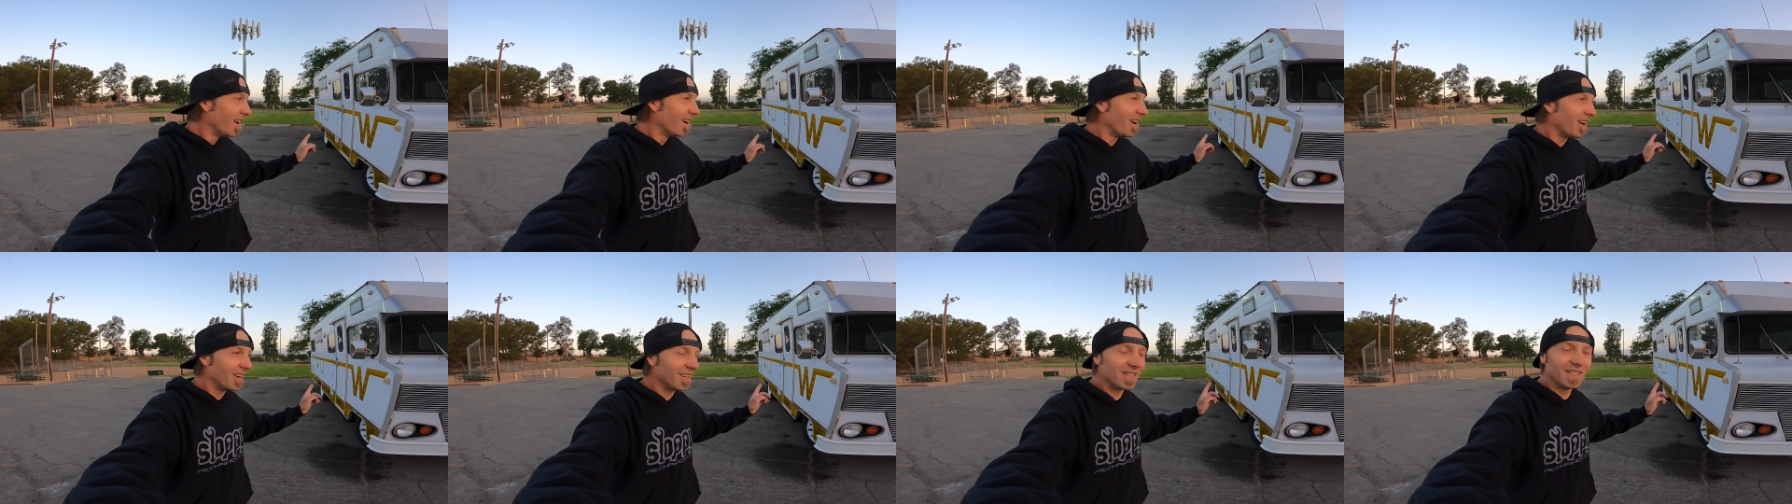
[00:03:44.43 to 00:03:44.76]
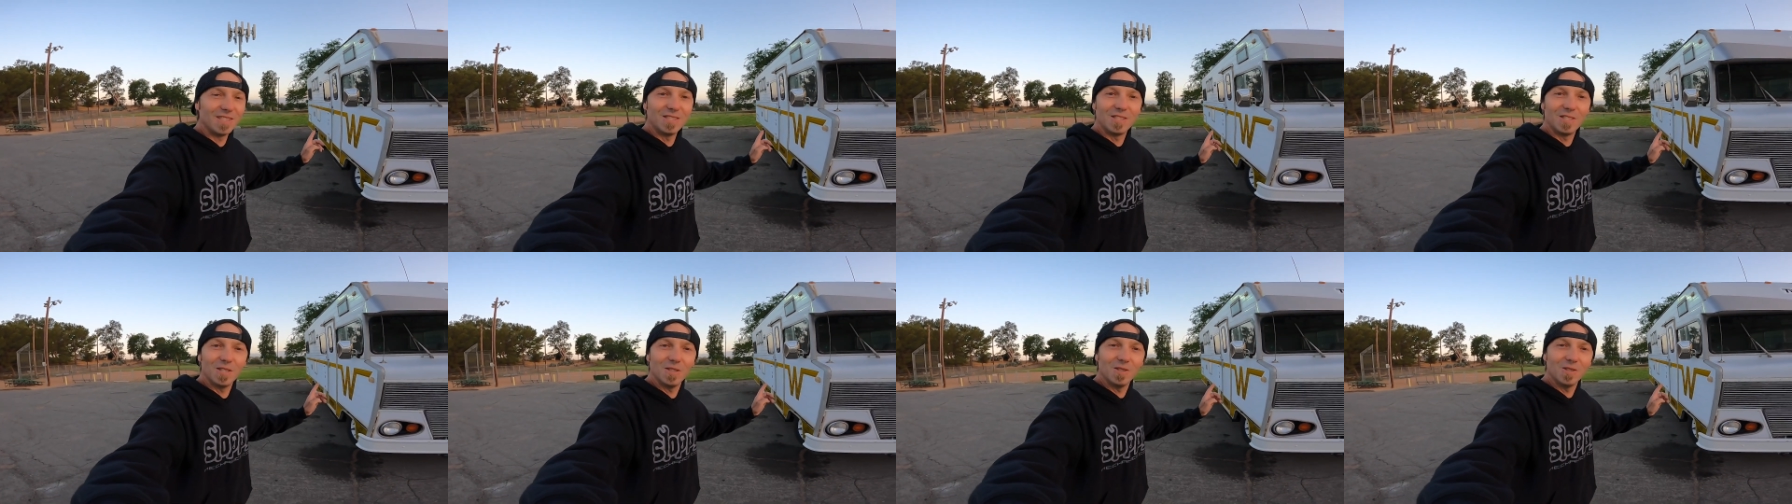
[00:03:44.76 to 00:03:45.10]
on
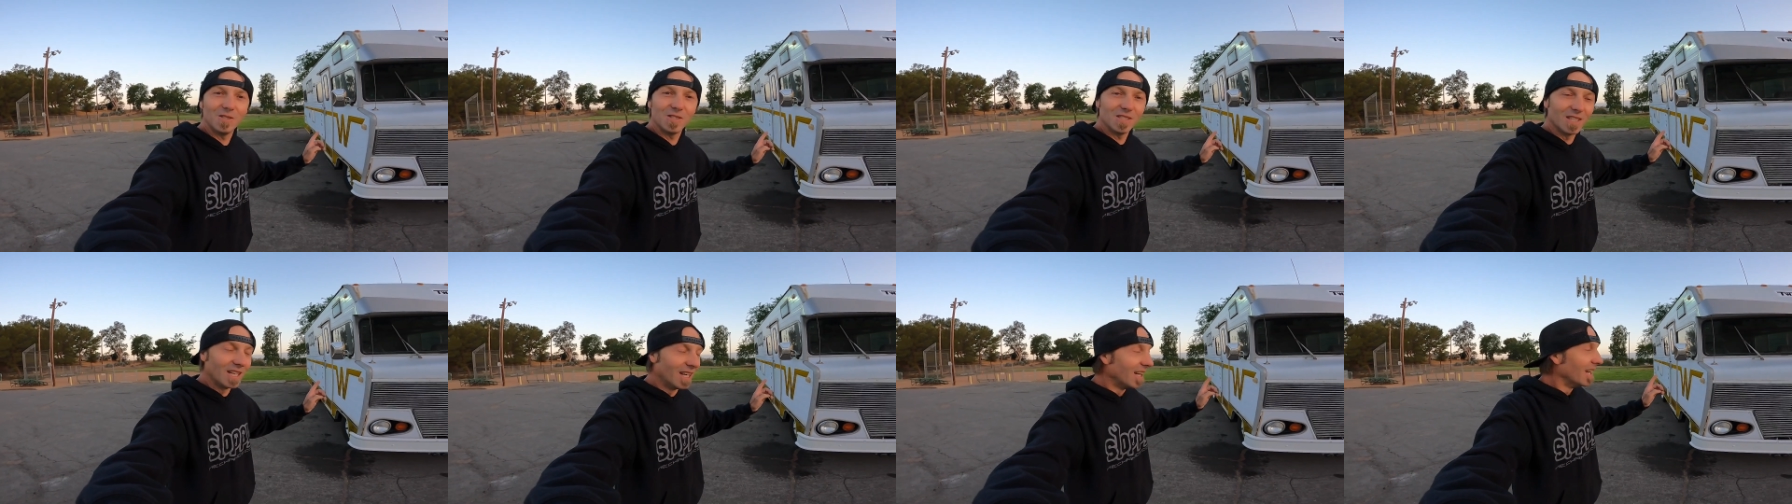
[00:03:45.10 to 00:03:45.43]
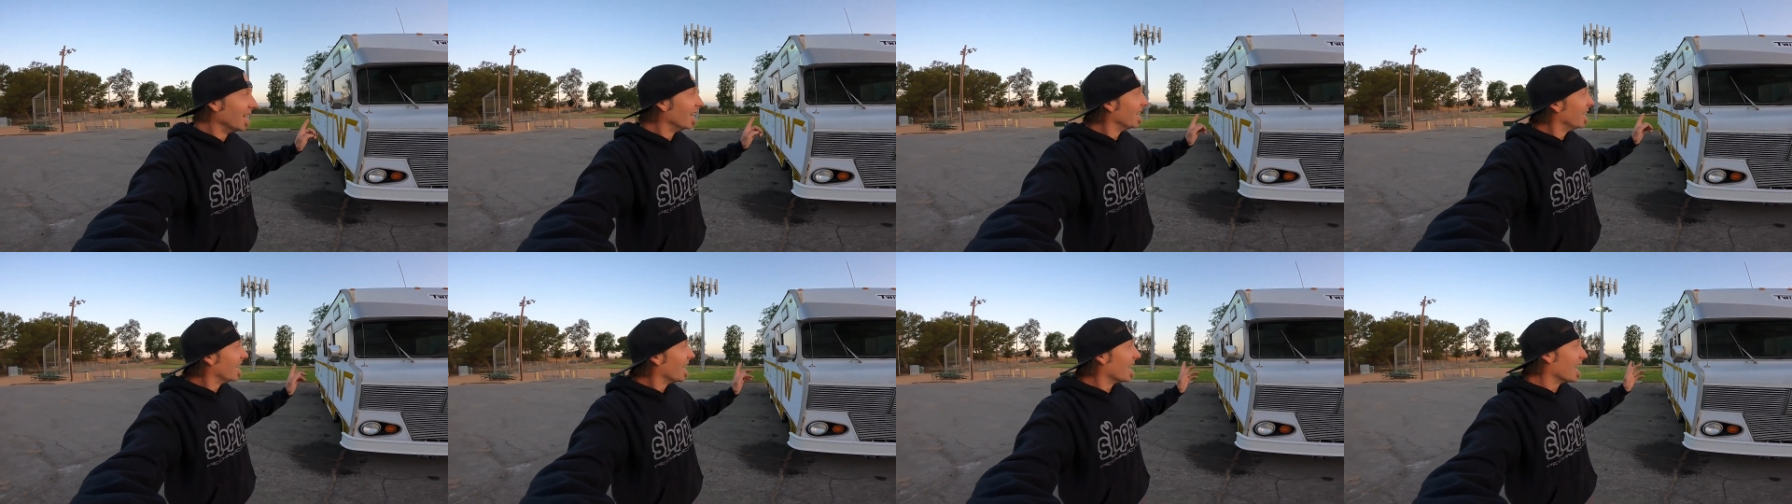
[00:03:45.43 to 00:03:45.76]
the juice,
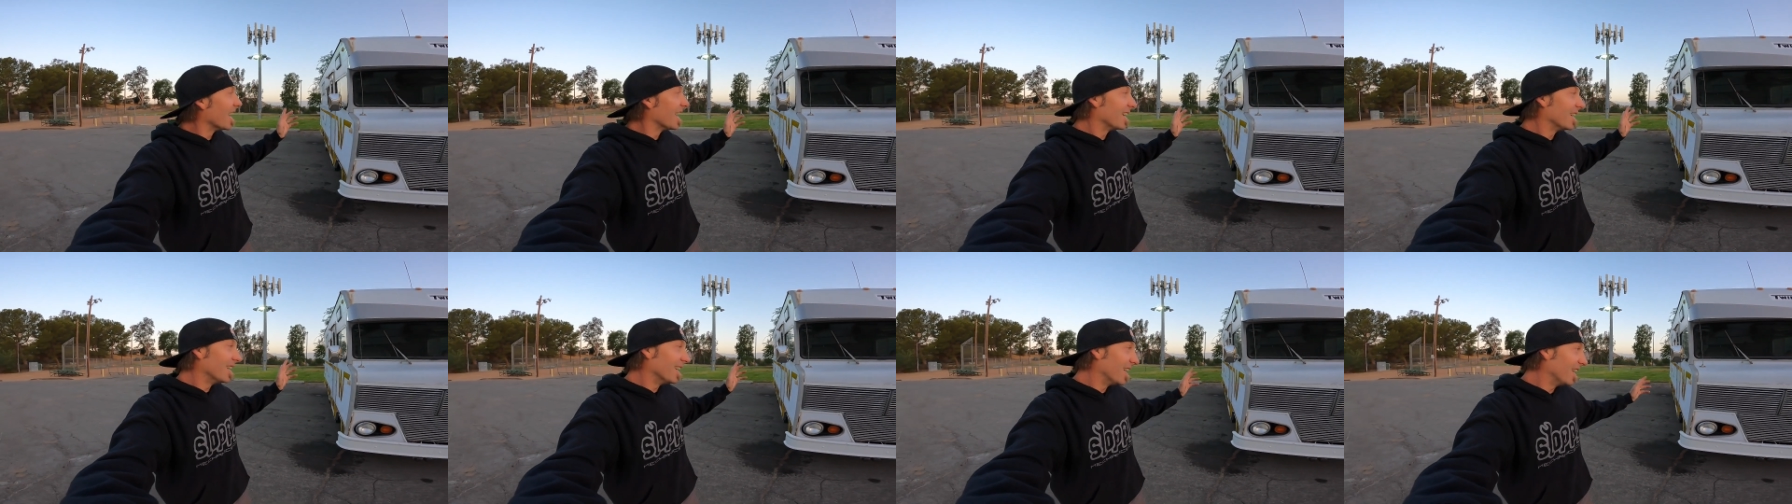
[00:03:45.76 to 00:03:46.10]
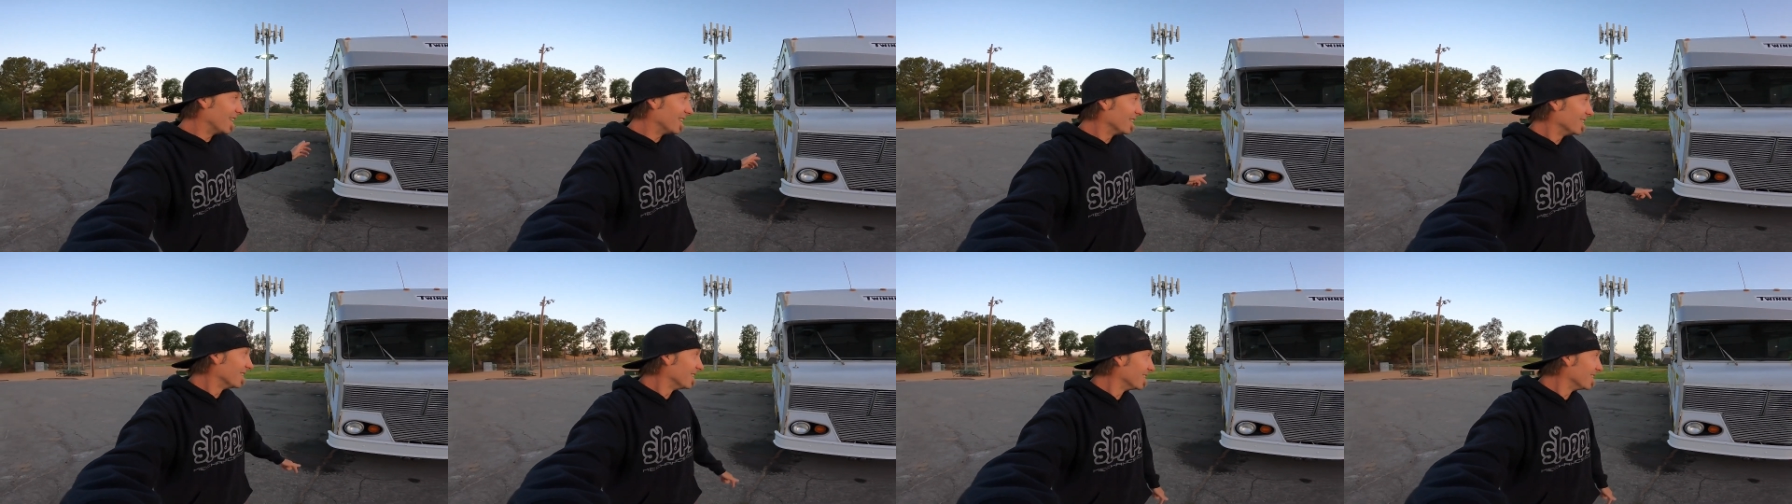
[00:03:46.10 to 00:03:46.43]
and uh